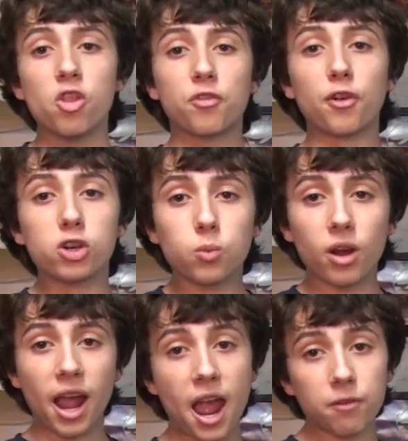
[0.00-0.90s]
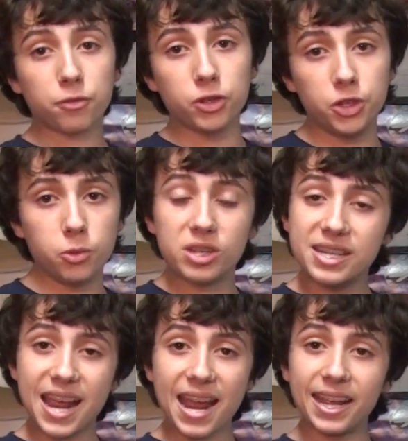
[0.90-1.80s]
The first one I have for you
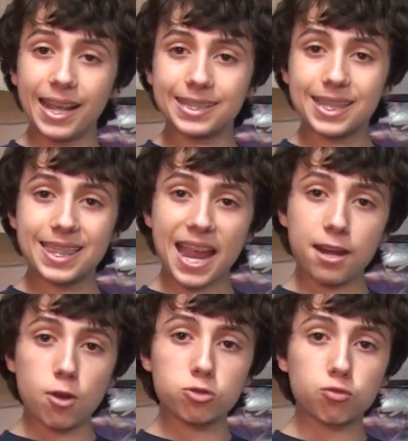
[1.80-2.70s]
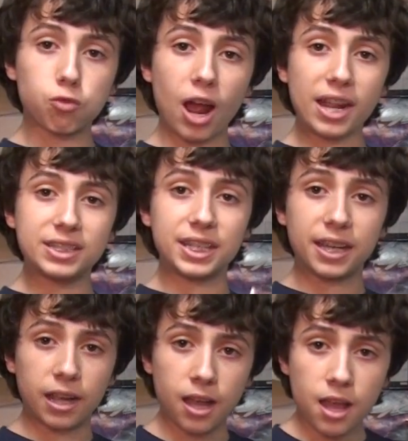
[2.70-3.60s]
today is Thanos Rising.